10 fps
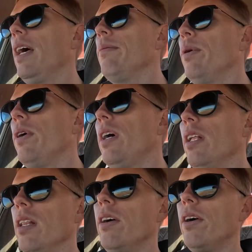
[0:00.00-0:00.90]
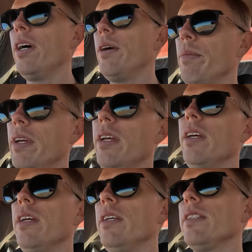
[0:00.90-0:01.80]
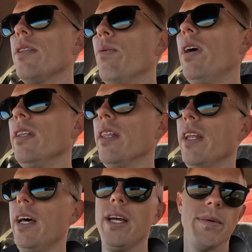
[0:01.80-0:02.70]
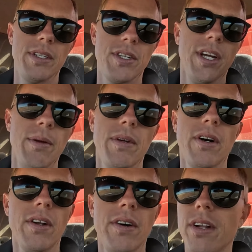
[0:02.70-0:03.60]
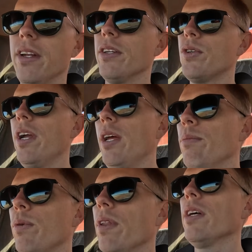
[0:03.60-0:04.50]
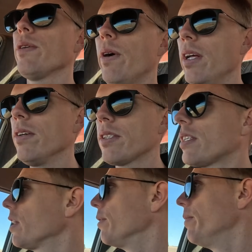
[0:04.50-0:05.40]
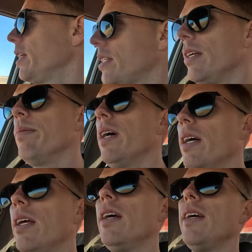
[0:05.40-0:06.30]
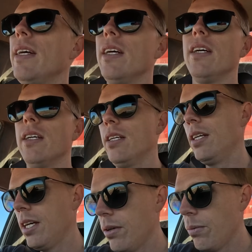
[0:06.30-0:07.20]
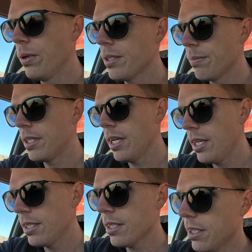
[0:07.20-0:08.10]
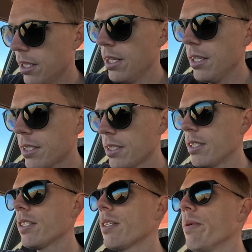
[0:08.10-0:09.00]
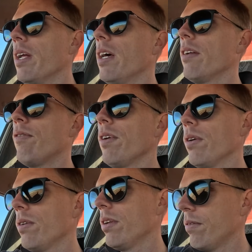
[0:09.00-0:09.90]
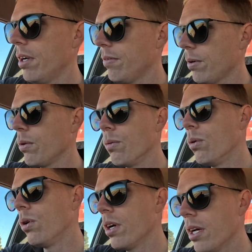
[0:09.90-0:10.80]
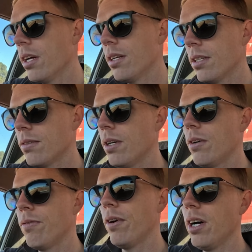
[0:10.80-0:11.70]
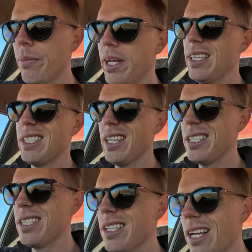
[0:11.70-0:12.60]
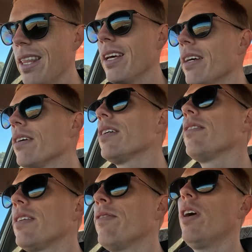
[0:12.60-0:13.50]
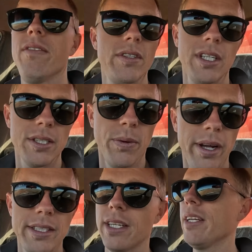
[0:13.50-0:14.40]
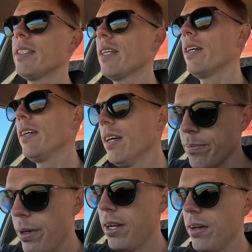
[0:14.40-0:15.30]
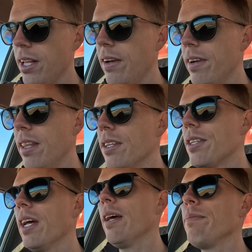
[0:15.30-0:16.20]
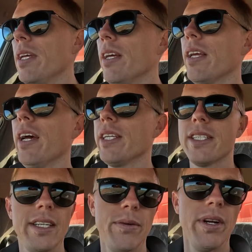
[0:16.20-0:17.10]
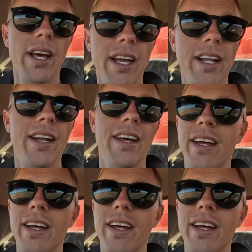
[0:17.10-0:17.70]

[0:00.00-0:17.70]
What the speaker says: That pile of lime is the one that the neighbour's sheep got on and trampled. That's why it looks so messy. But we'll put some diesel in this because it's just about out of fuel, and refill the water. Well, fireman season's another 5 or 6 weeks here, so better not leave it in the shed empty in case we need it.